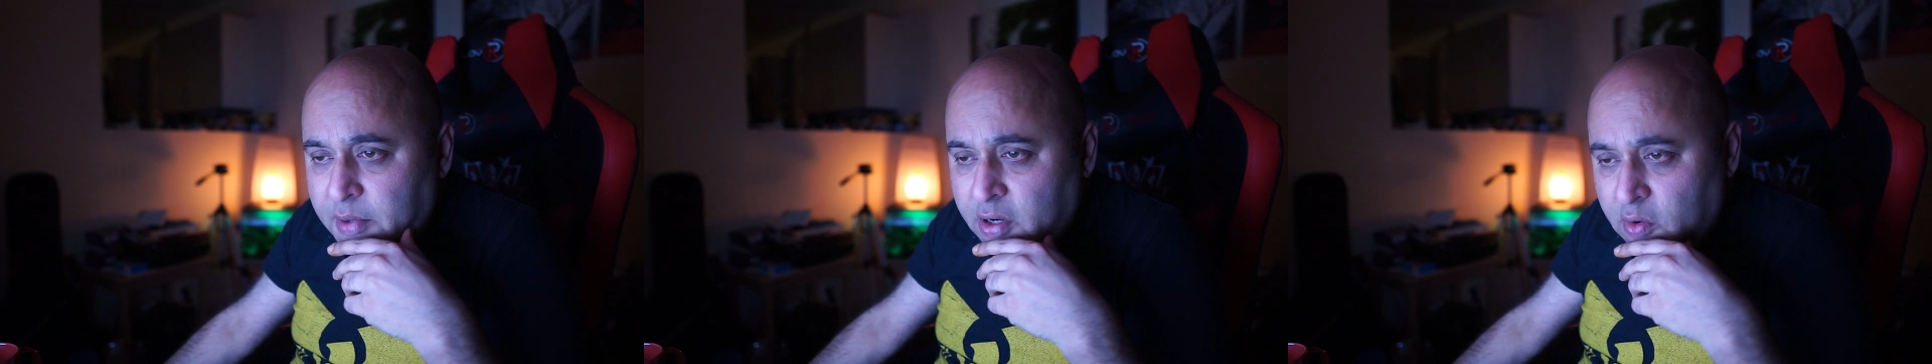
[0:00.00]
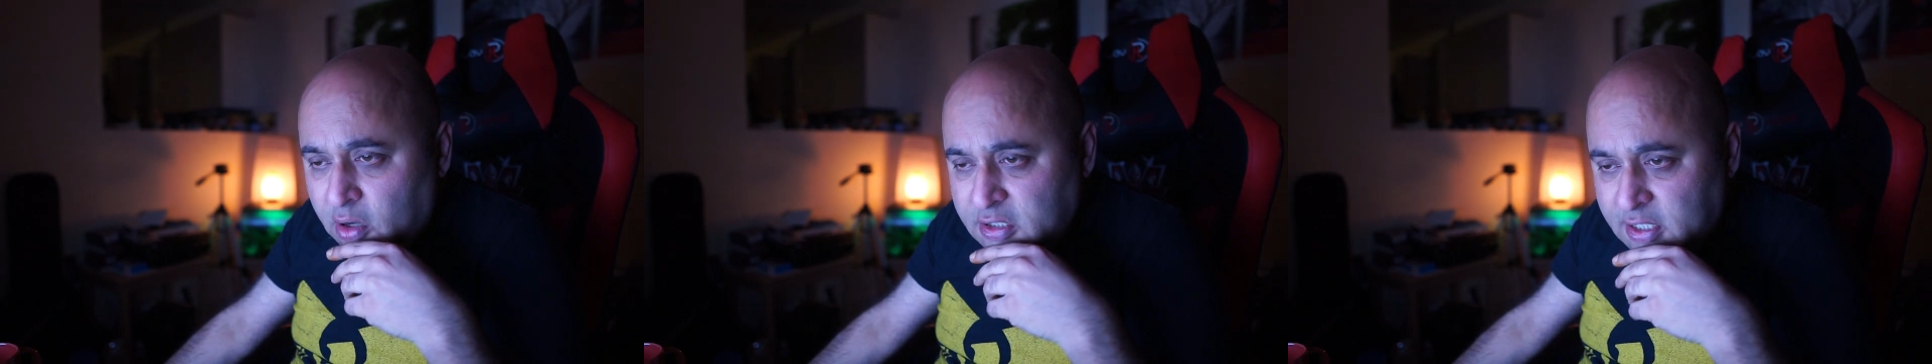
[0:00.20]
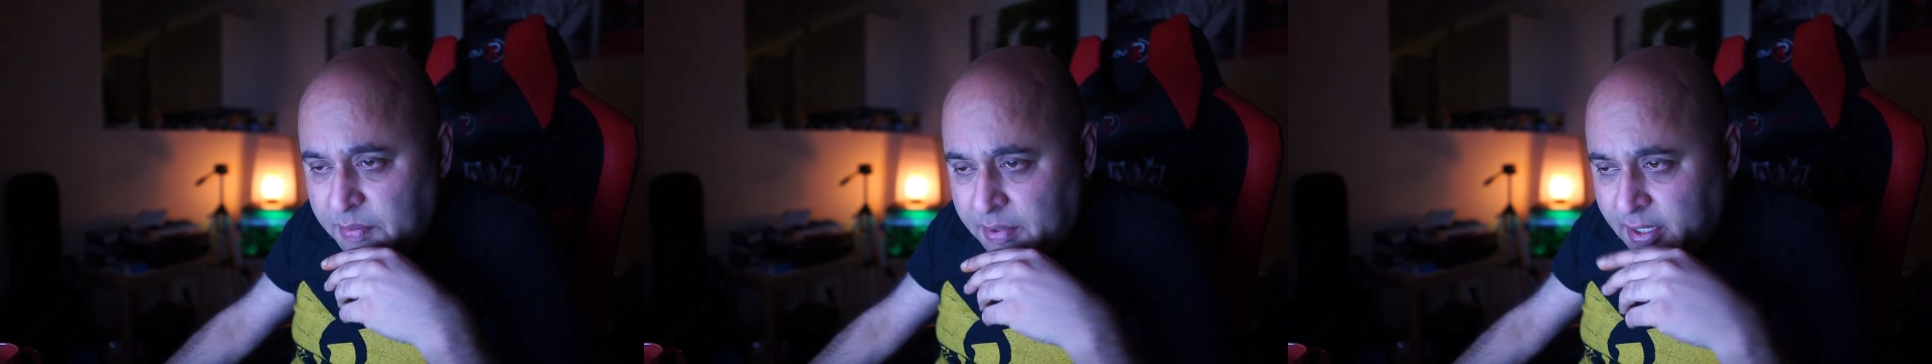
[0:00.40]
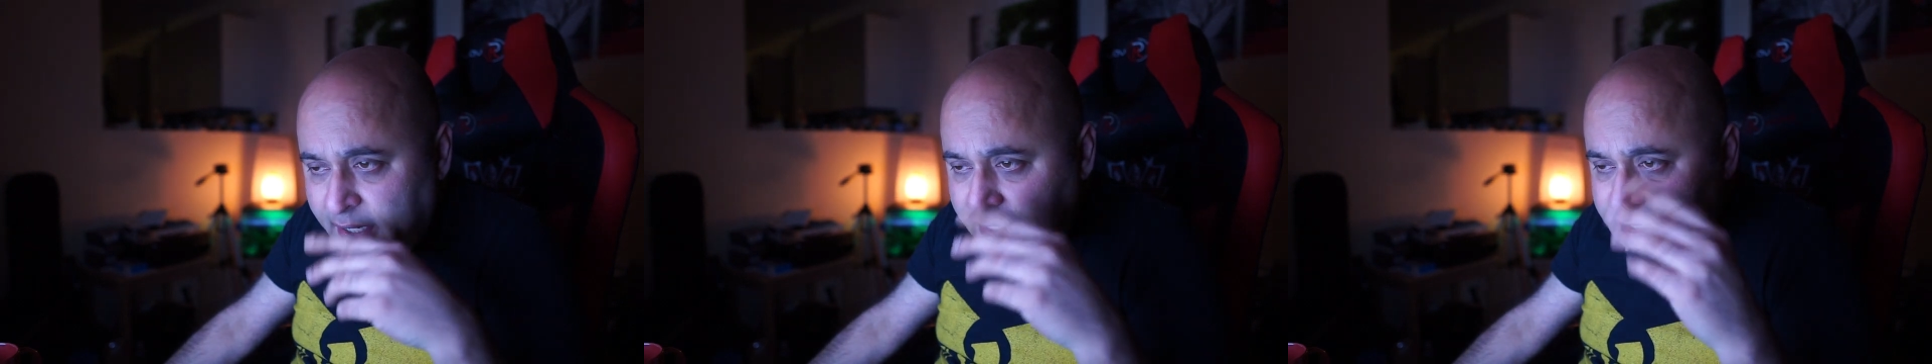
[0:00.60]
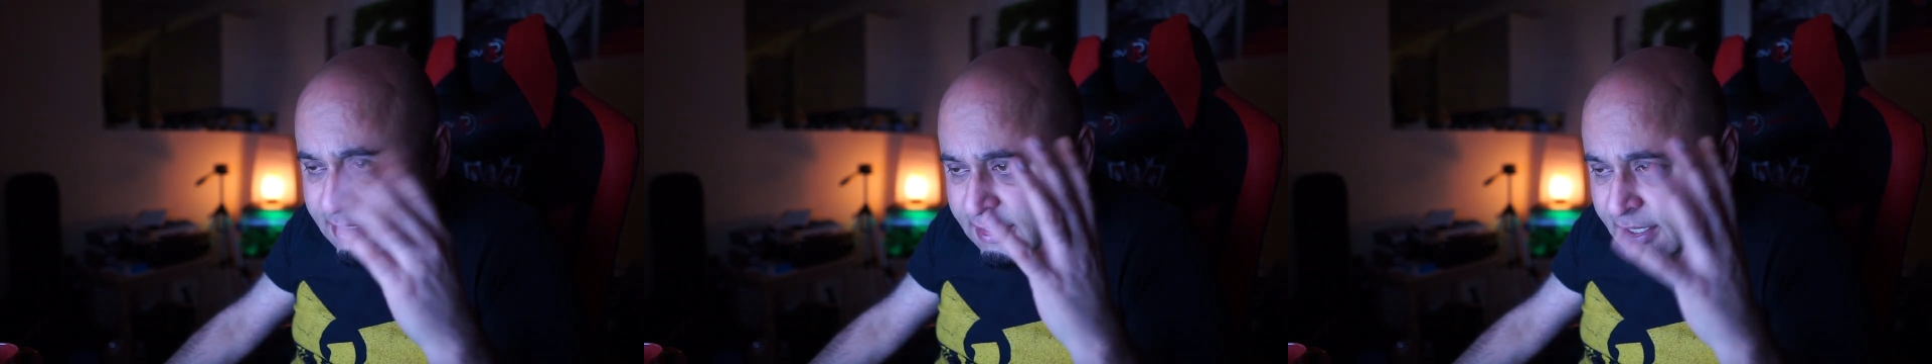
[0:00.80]
across it, but
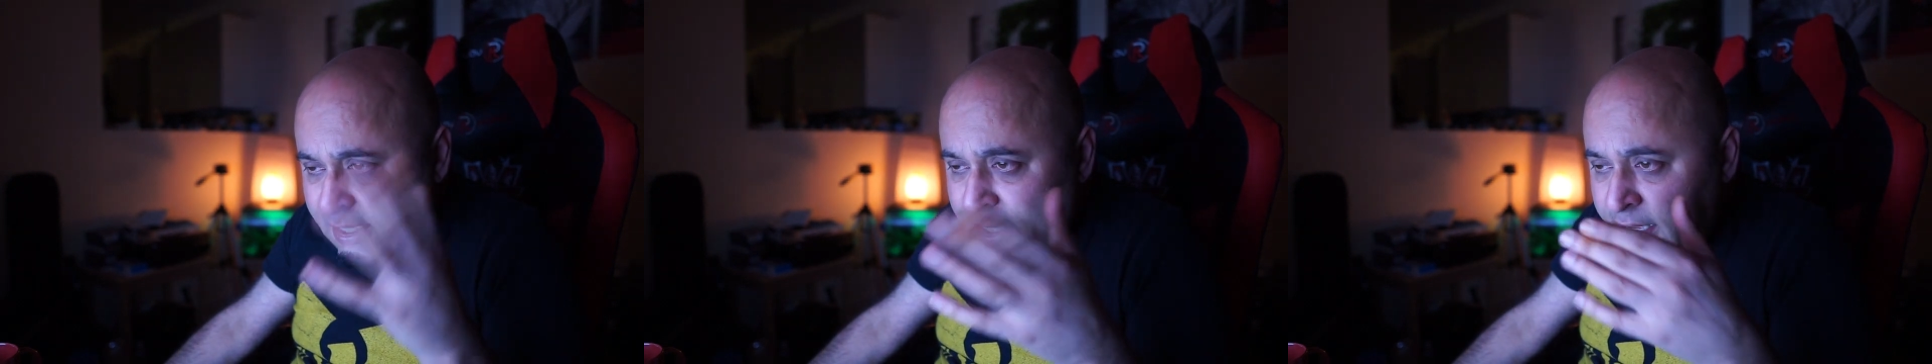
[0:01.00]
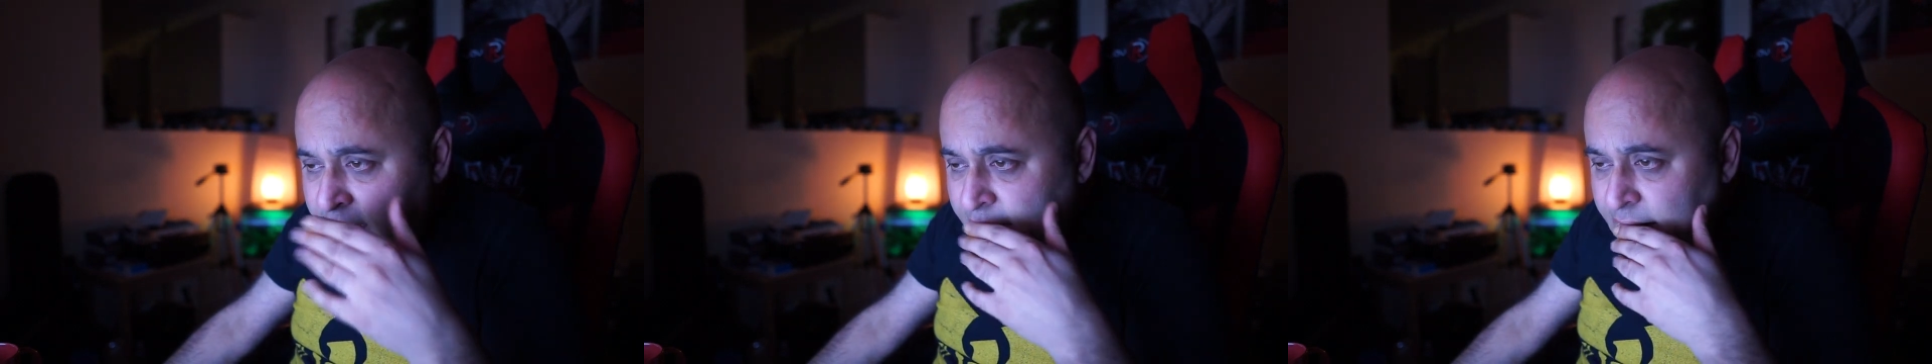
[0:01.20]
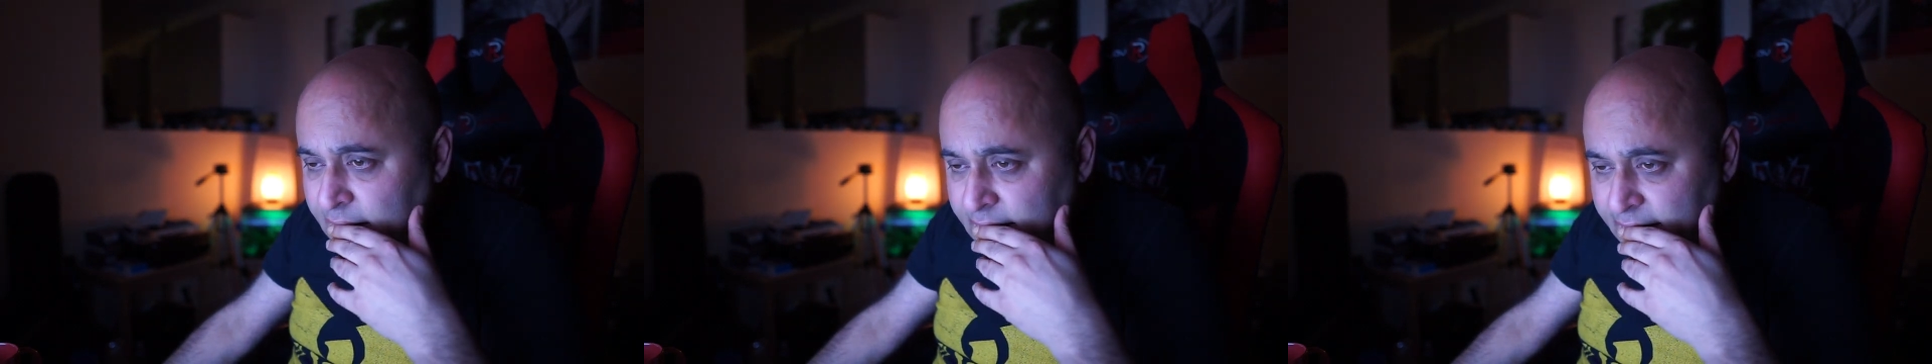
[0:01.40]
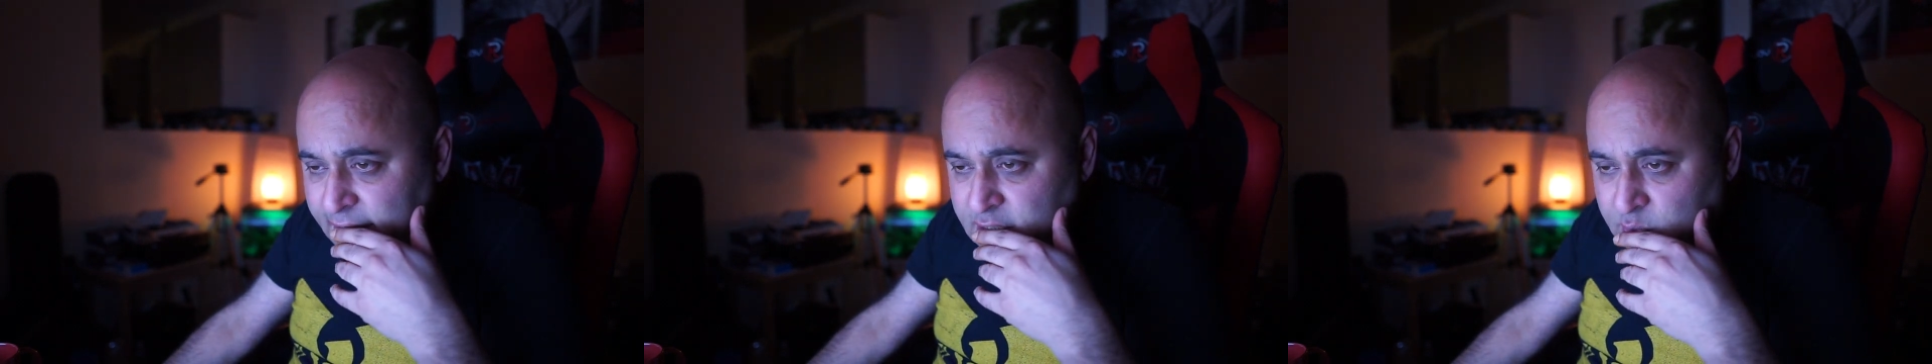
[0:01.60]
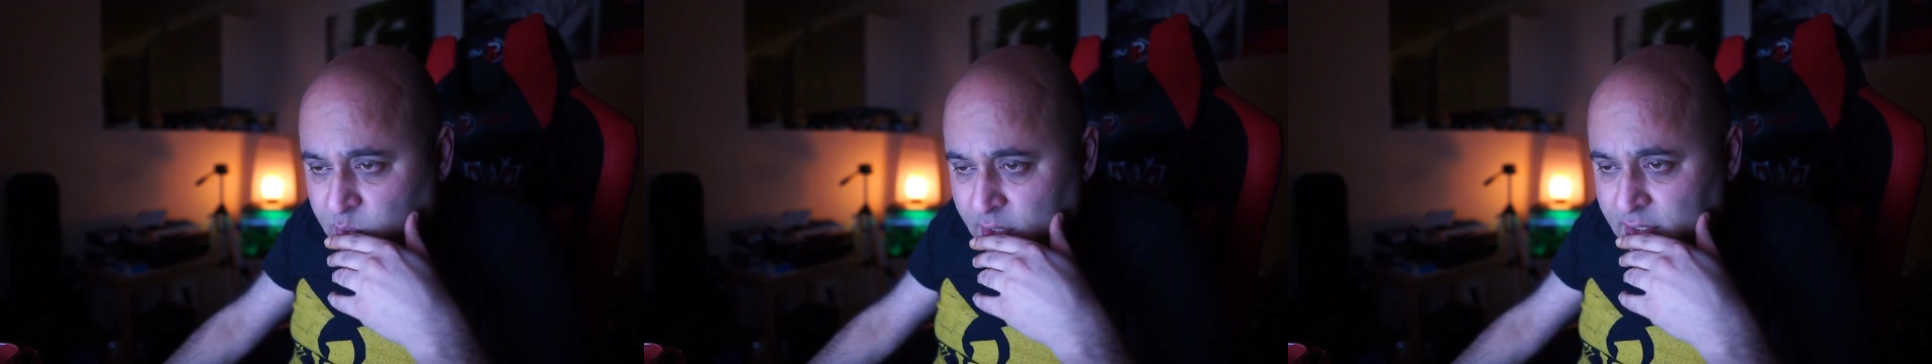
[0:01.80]
let's see.
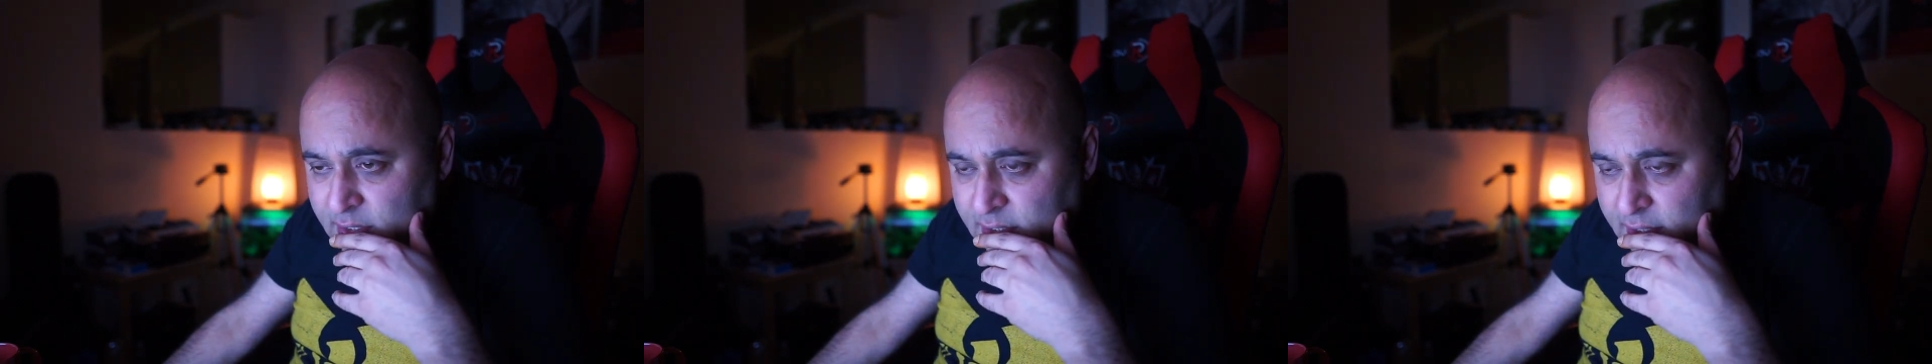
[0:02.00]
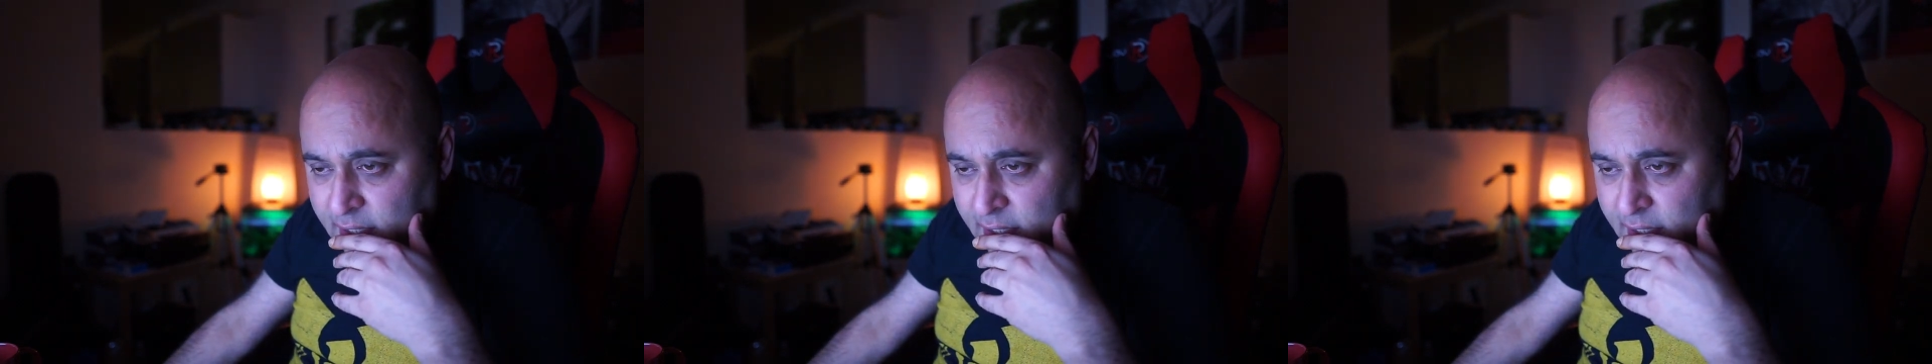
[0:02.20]
Let's see what